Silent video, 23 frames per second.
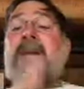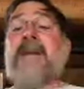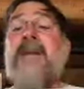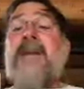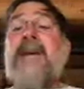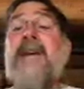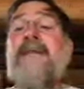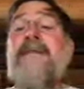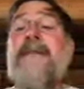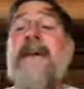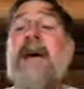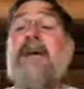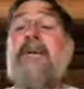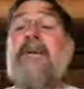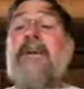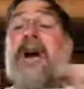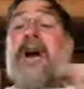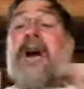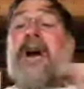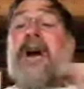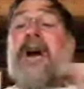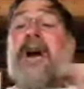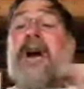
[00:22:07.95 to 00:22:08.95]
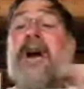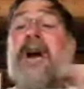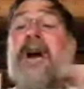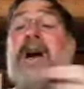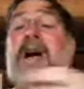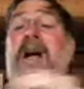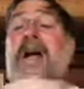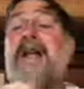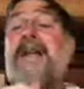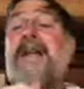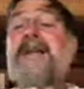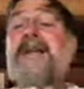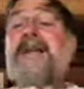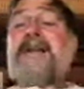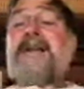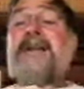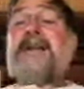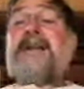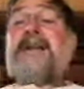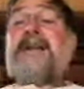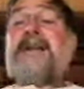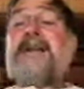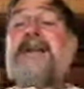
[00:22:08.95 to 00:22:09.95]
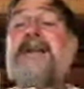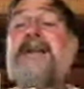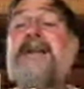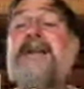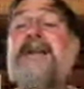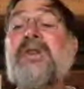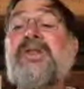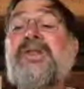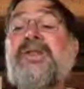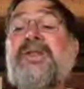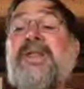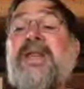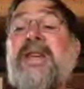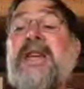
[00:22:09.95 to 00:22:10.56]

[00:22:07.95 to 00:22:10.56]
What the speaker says: And that one, the